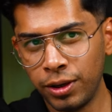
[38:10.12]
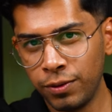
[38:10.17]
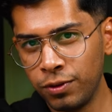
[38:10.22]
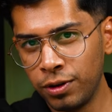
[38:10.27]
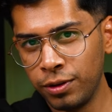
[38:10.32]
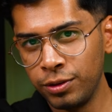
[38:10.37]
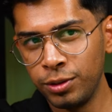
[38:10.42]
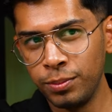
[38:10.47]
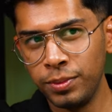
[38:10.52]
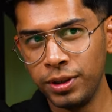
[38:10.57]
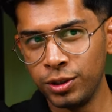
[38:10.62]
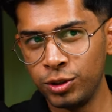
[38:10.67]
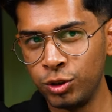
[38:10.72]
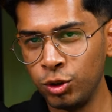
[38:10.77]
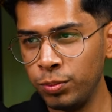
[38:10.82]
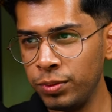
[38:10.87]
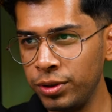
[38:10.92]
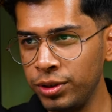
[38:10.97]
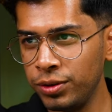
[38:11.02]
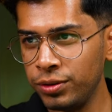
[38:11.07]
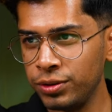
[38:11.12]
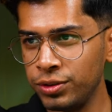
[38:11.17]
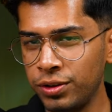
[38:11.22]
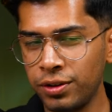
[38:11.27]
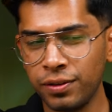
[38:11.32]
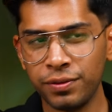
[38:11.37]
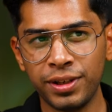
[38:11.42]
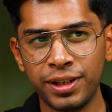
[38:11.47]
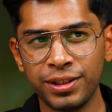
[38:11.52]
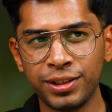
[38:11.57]
looking forward to be a super
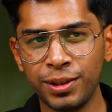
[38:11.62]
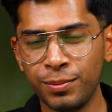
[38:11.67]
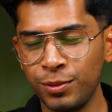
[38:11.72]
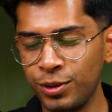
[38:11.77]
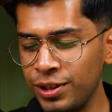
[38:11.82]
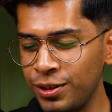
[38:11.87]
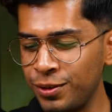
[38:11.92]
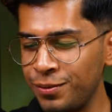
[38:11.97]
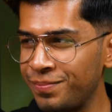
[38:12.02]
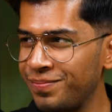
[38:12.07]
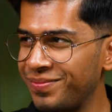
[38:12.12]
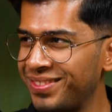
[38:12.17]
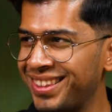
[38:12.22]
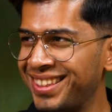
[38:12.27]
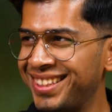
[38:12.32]
user of Deskimo now.